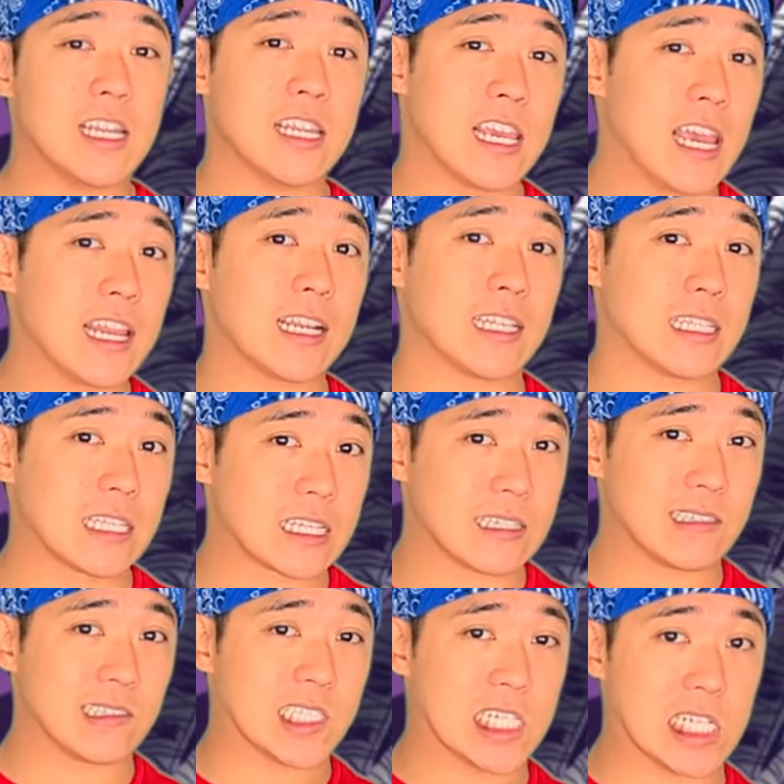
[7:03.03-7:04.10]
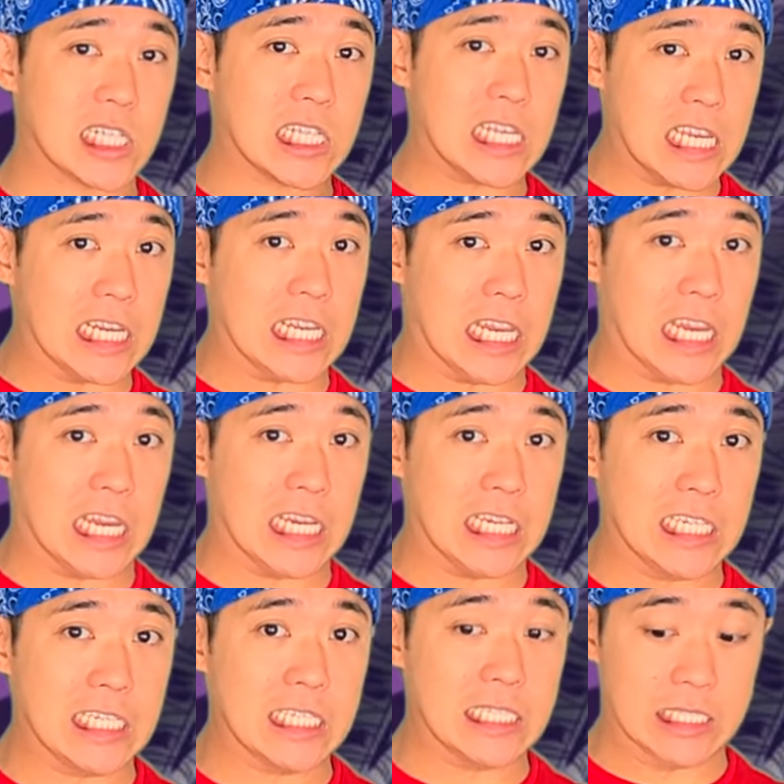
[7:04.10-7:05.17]
get a little clingy.
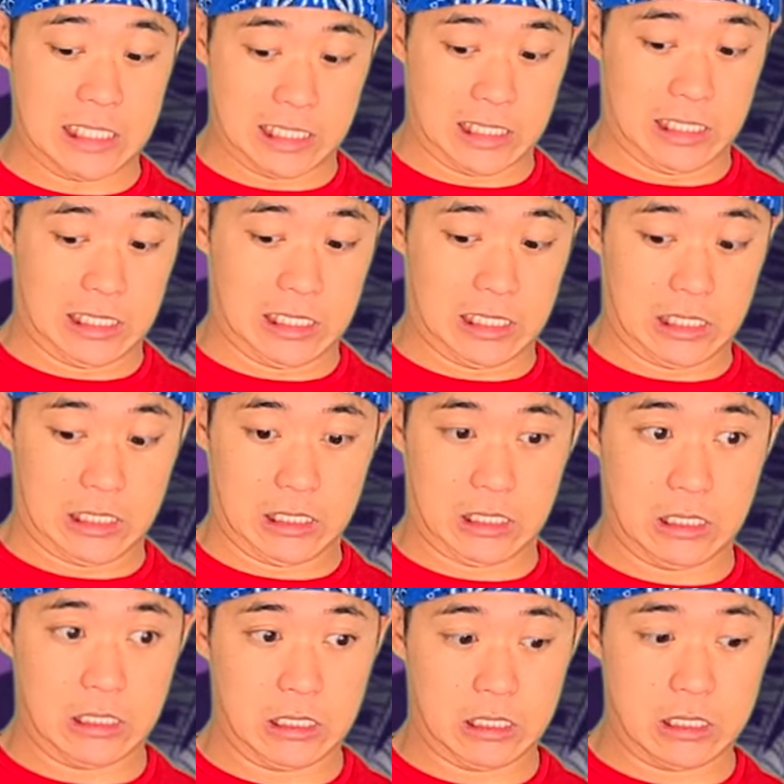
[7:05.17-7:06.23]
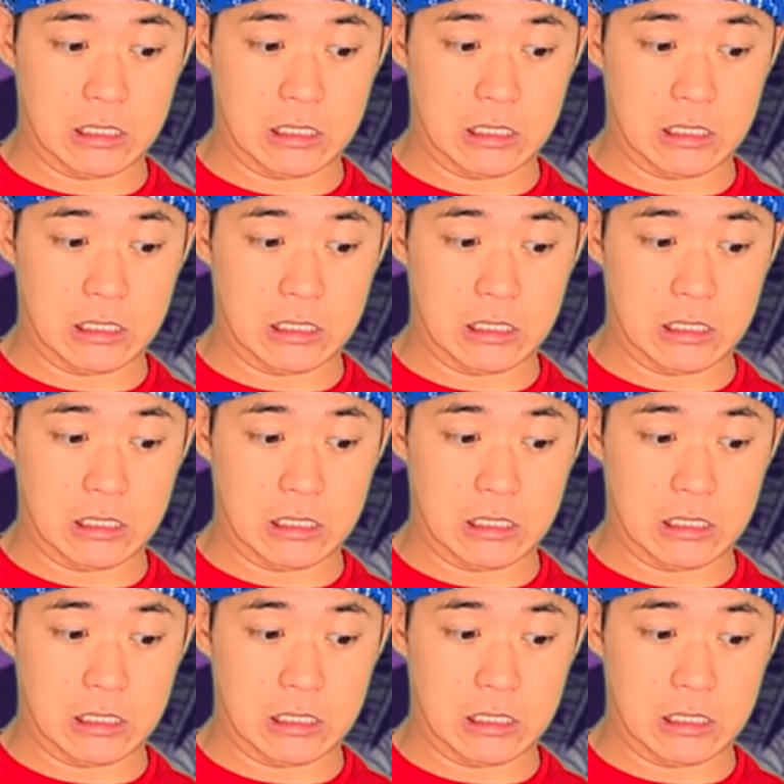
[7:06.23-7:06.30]
Uh, hey, oh, hey, come on, wait, come